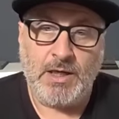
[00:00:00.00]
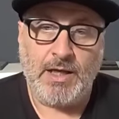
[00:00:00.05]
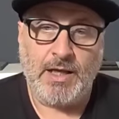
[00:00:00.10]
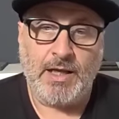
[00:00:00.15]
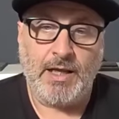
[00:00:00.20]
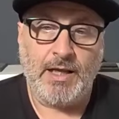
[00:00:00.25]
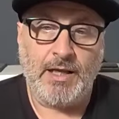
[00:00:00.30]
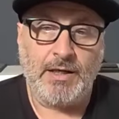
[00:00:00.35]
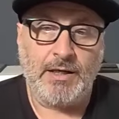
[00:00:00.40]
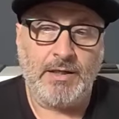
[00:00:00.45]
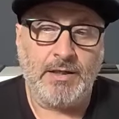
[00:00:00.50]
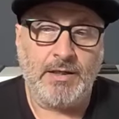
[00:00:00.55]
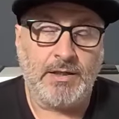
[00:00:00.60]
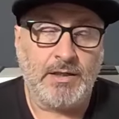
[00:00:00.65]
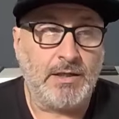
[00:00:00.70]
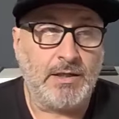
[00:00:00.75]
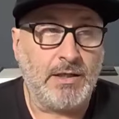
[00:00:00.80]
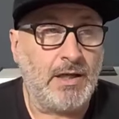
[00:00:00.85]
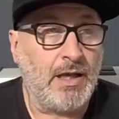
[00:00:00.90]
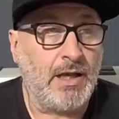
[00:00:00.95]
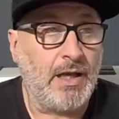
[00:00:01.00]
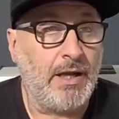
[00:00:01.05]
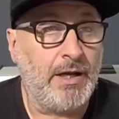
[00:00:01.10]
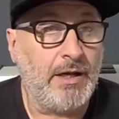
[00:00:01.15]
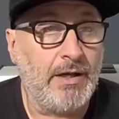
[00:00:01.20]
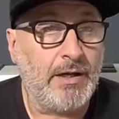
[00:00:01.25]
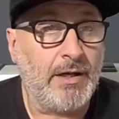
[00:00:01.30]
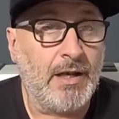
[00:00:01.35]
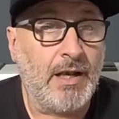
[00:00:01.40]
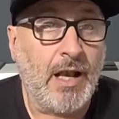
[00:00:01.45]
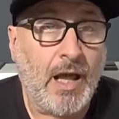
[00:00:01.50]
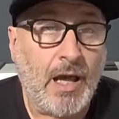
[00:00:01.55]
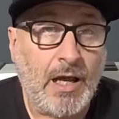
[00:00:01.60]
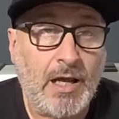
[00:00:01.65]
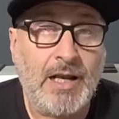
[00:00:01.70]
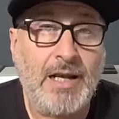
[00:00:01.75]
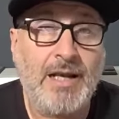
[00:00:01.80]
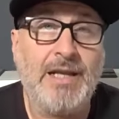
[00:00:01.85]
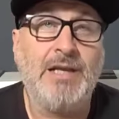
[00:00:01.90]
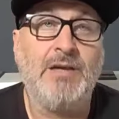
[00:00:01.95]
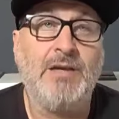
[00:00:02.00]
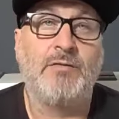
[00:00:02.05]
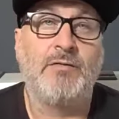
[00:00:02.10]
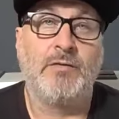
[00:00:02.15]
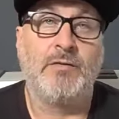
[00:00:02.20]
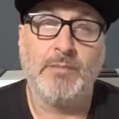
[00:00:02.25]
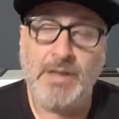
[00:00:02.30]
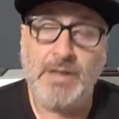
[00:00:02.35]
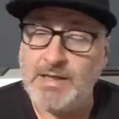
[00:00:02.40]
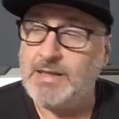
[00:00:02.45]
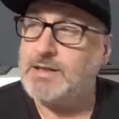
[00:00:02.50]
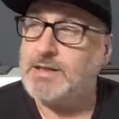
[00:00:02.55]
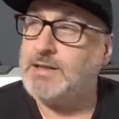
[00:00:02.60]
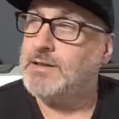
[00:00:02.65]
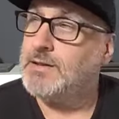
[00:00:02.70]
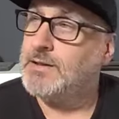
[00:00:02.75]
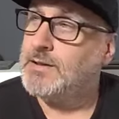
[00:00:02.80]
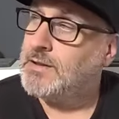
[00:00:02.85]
And luckily for me,